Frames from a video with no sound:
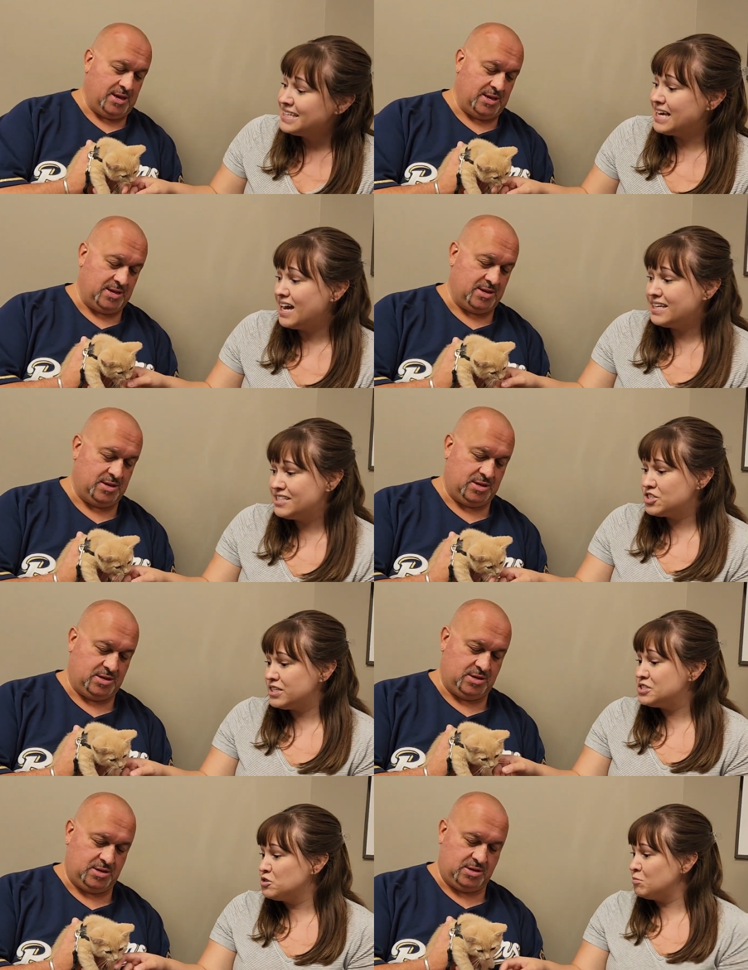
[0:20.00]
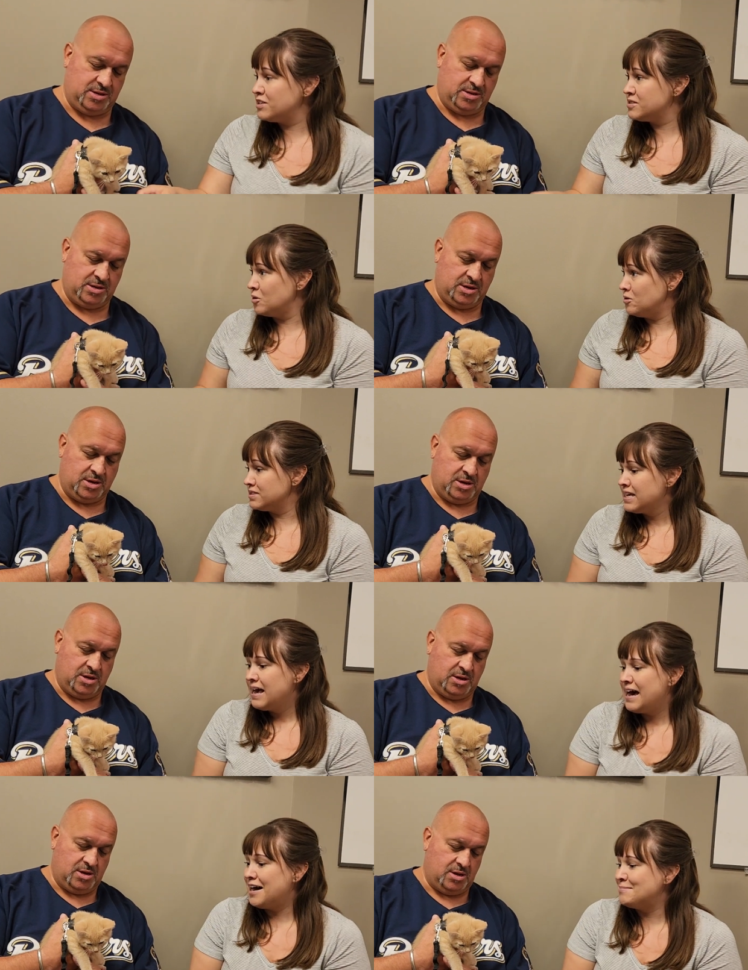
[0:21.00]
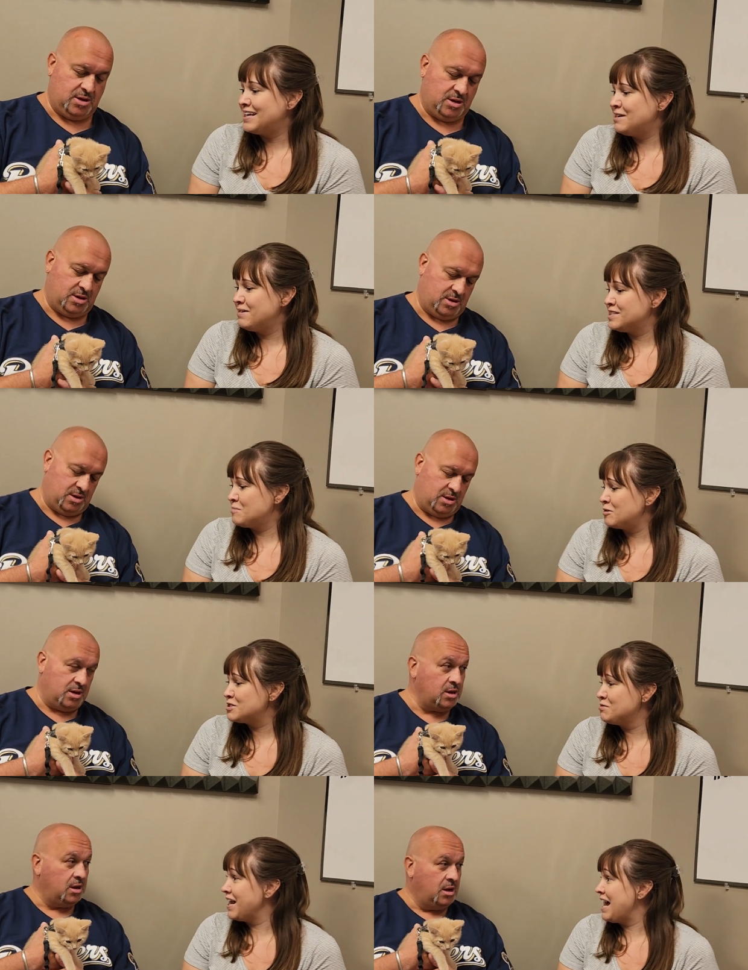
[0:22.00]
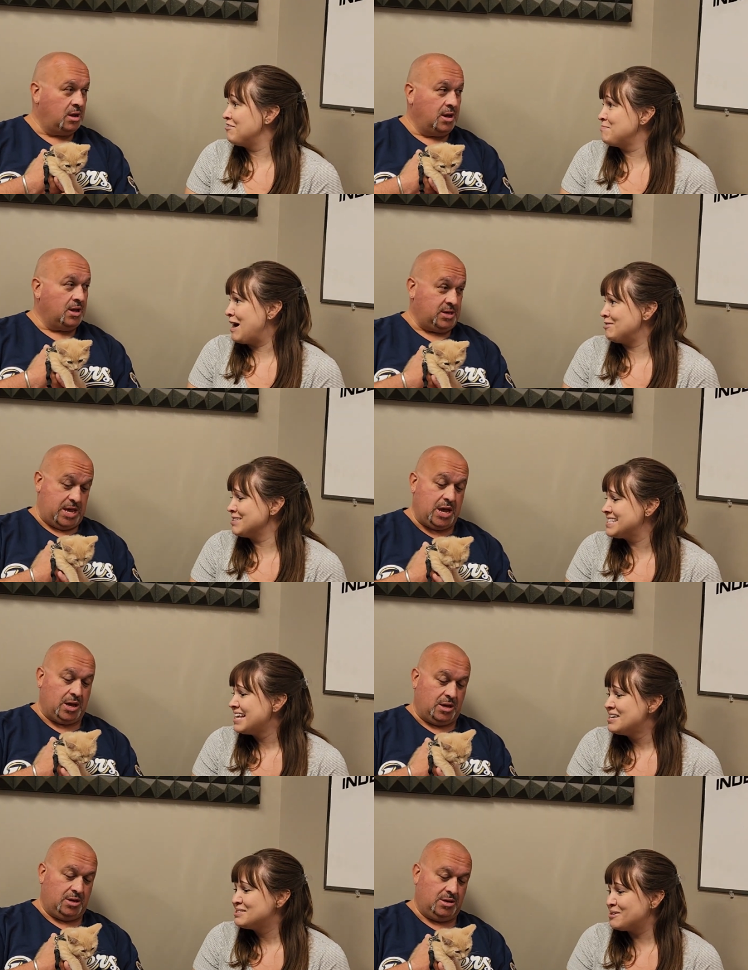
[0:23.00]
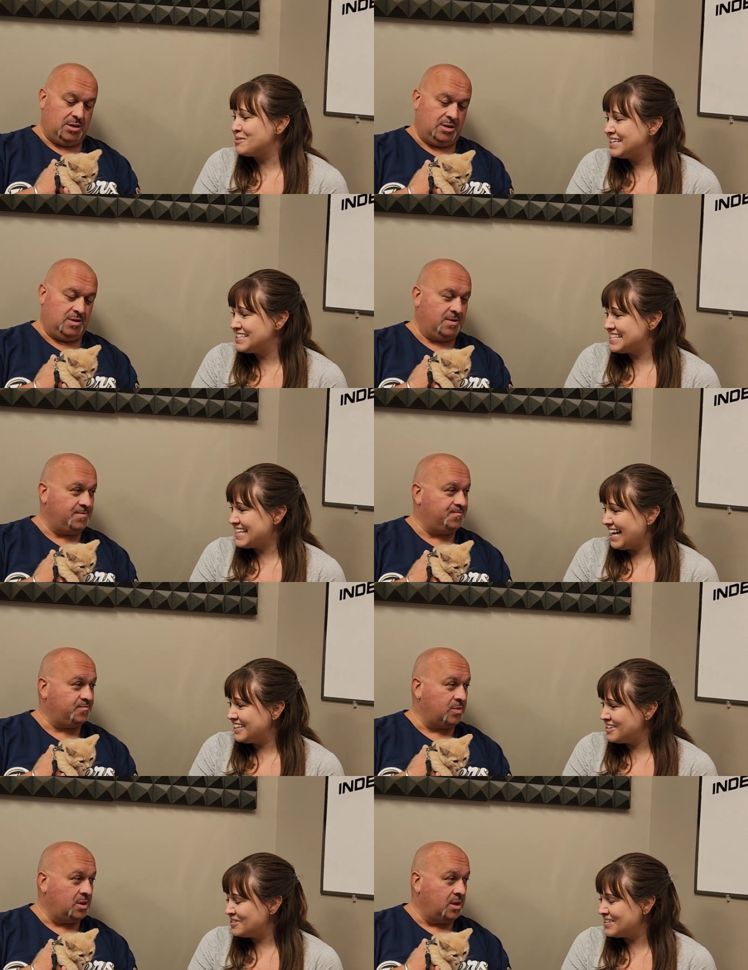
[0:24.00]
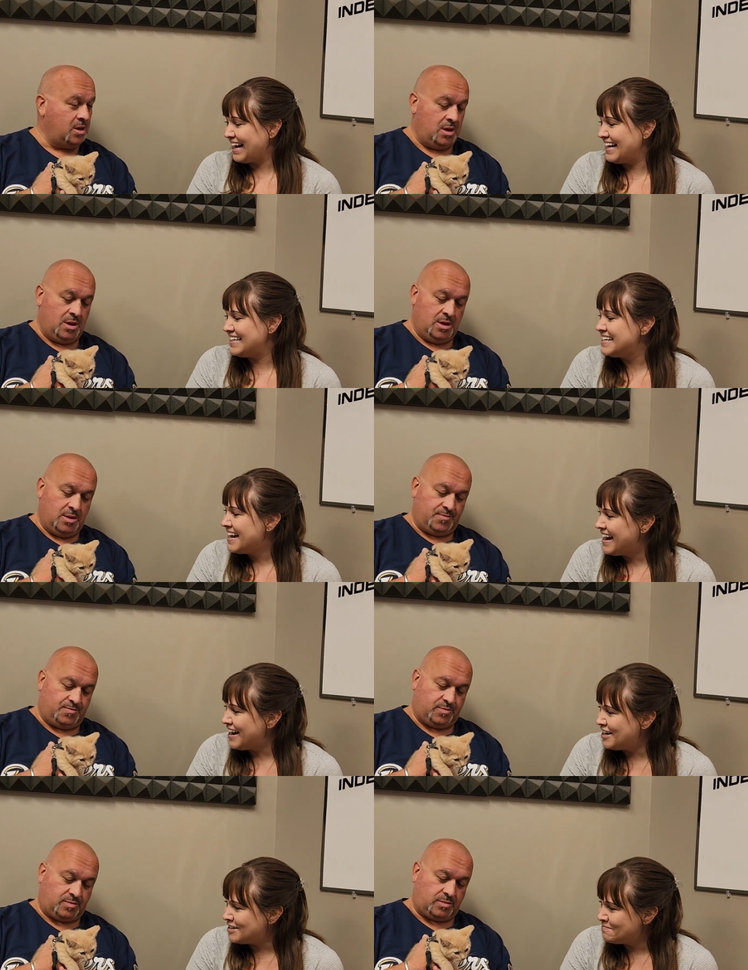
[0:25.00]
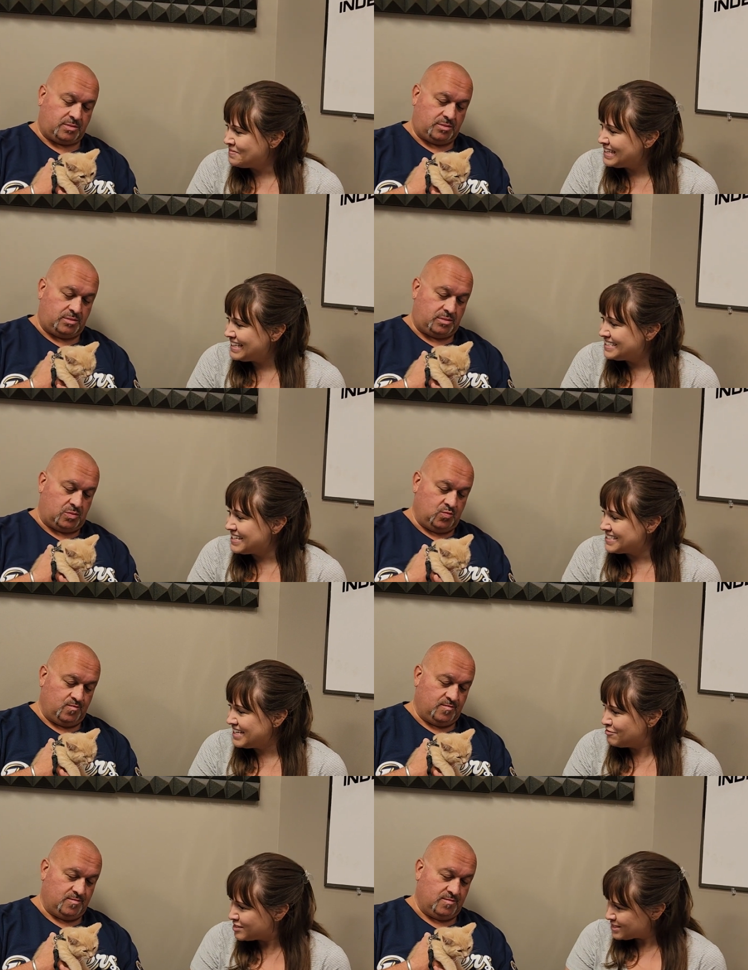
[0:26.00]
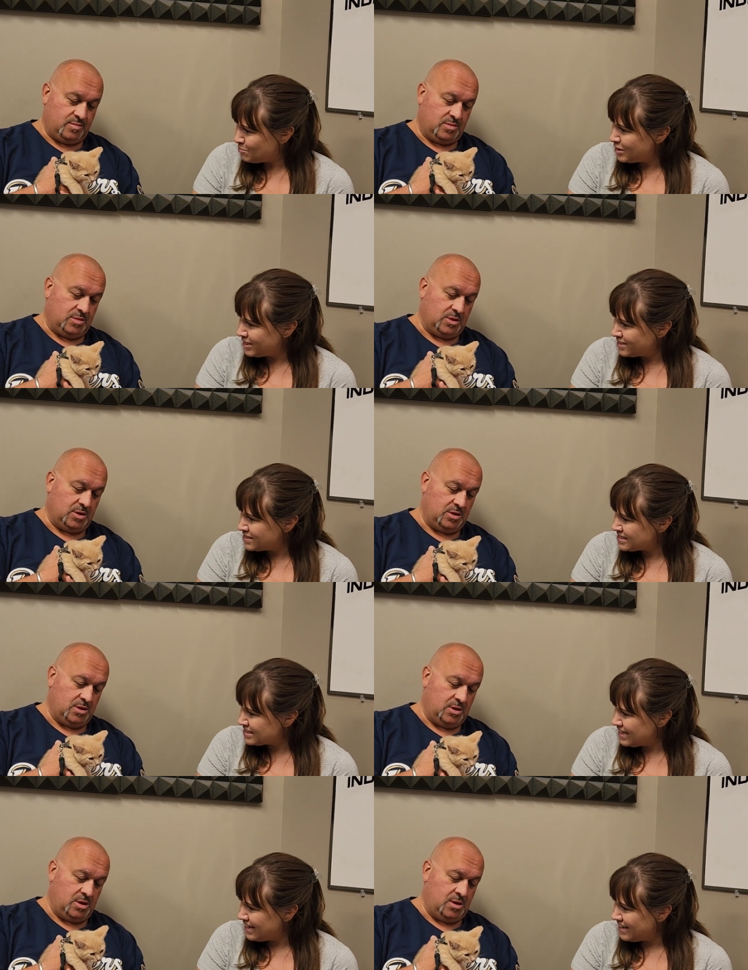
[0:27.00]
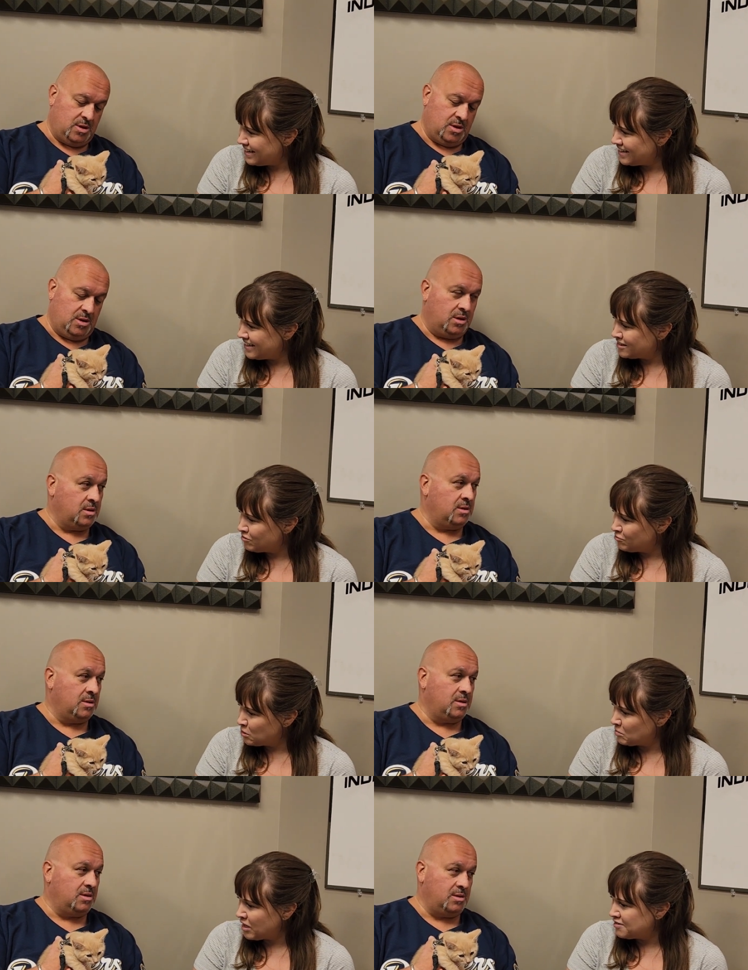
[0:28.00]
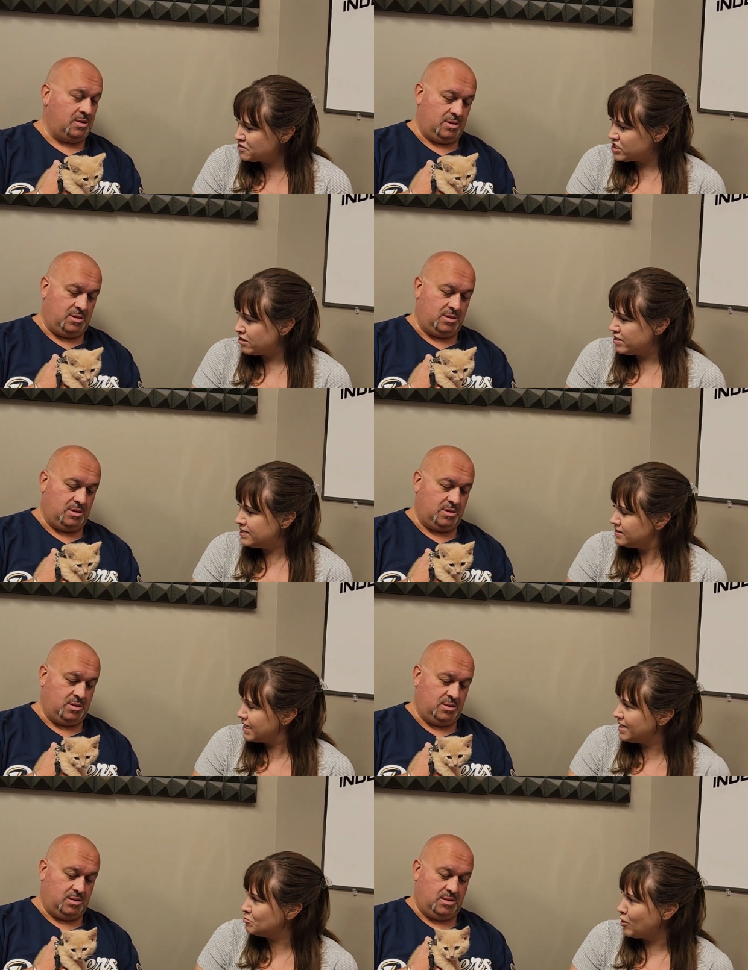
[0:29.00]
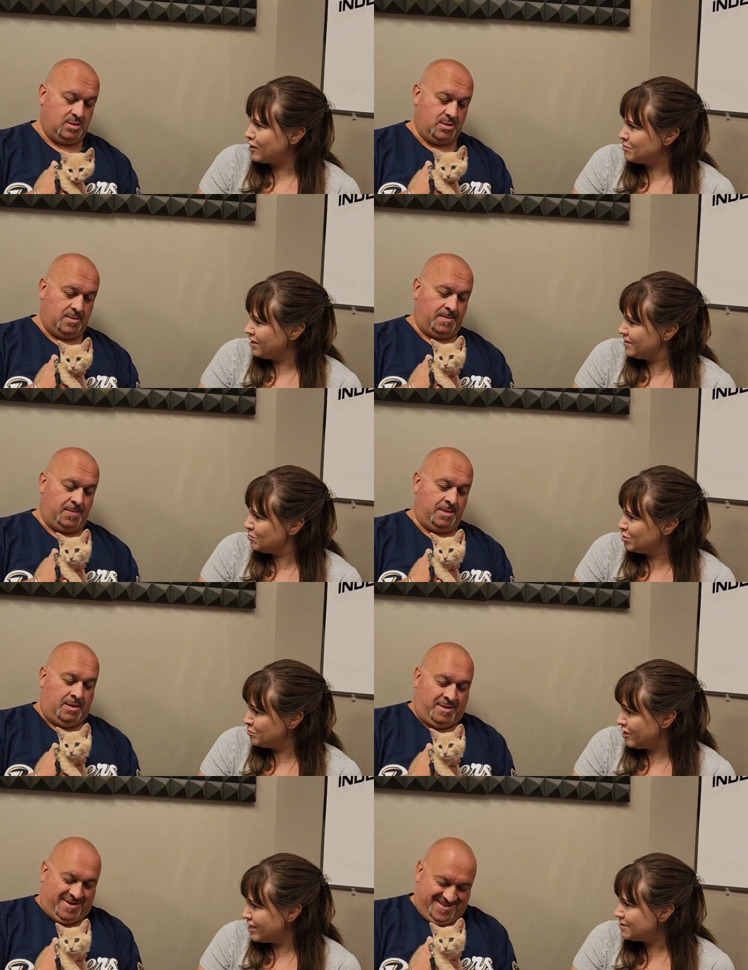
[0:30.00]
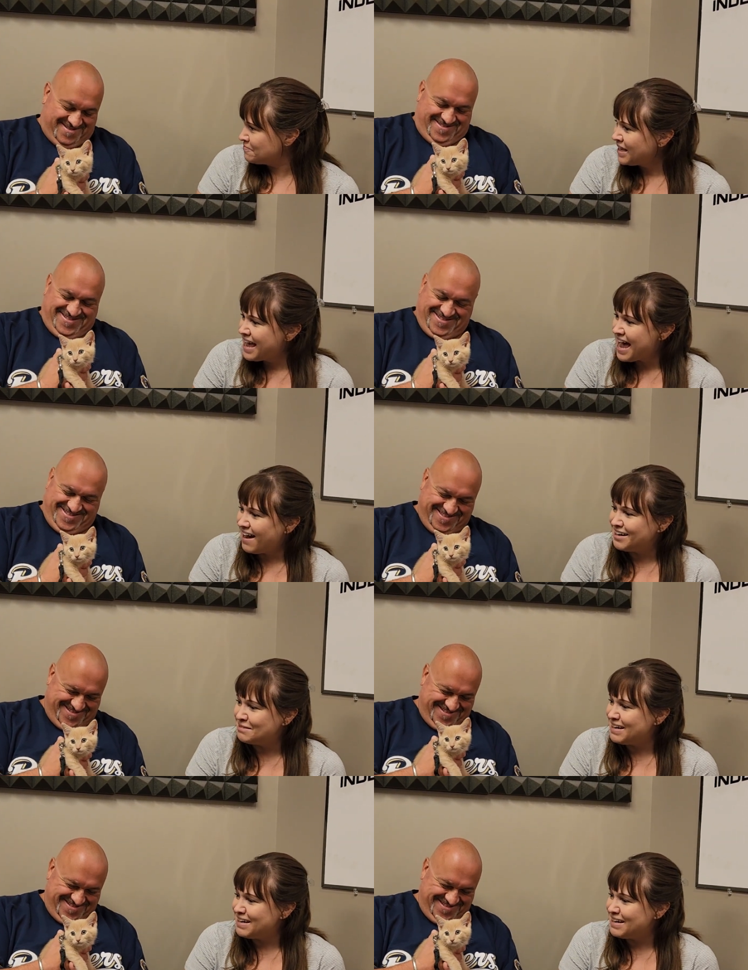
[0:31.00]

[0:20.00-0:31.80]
Speaker 1: Yeah, he's just two months old, um, and he weighs about two and a half pounds. Yeah. So he's a tiny little guy. Um, he does have siblings. Uh, in the form of cherry, lime, watermelon, and blueberry. Um,